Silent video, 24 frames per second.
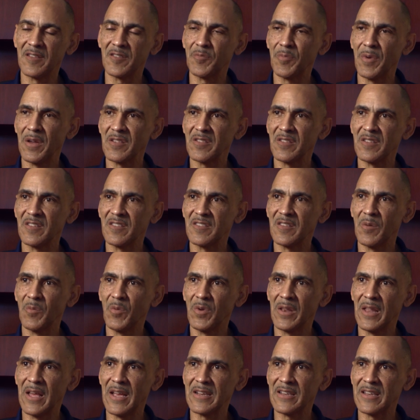especially
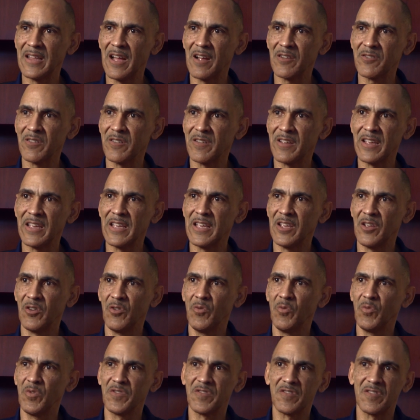someone like Dr. King,
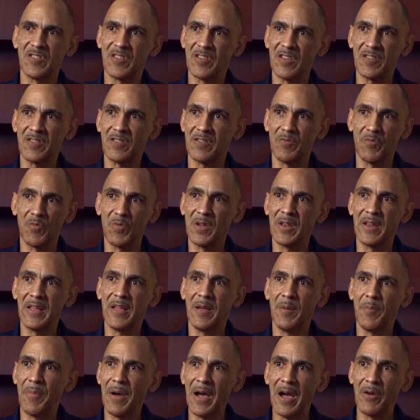who was just really
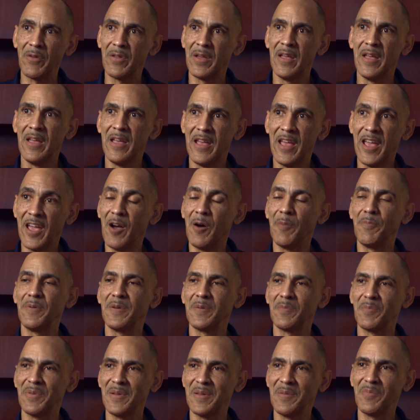about
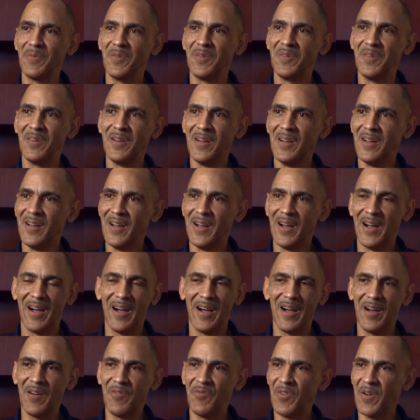helping people.
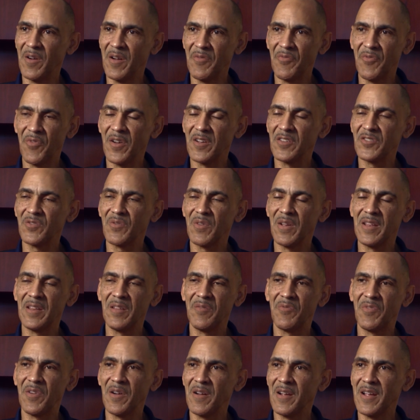Very
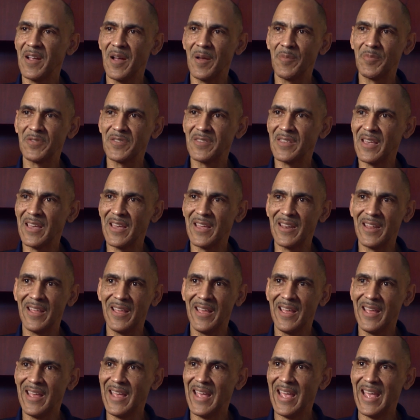frustrated, very upset,
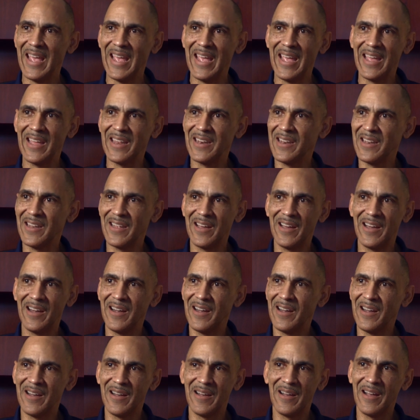and
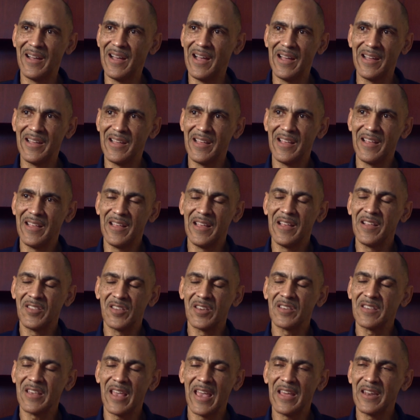it
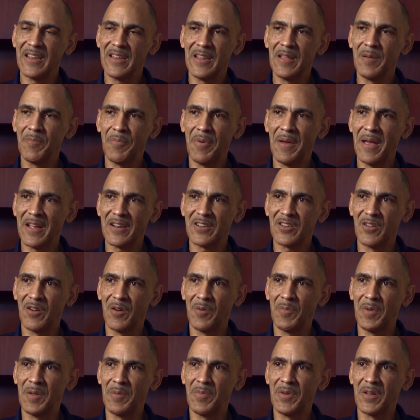just had an impact
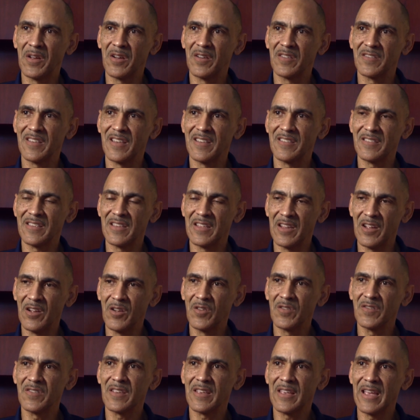on me because I said,
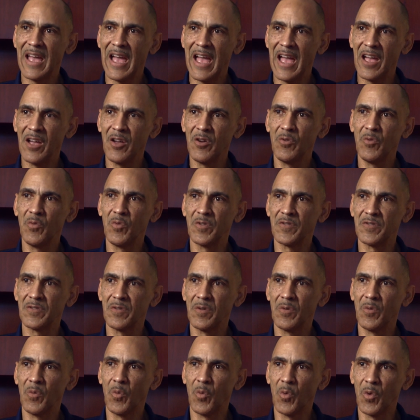here's a guy who was
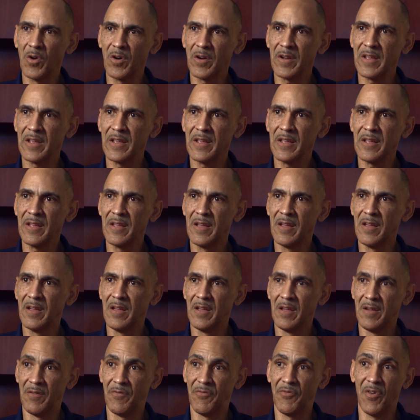working
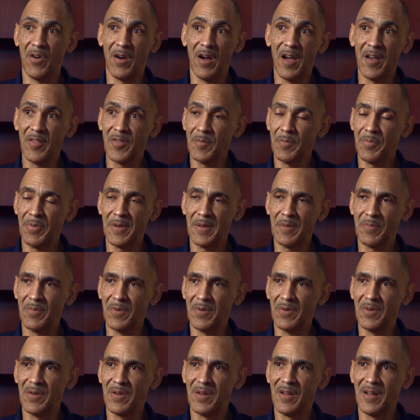for other
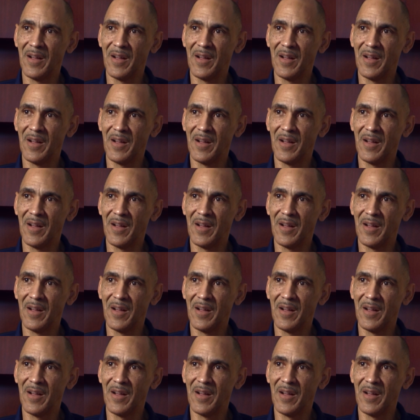people,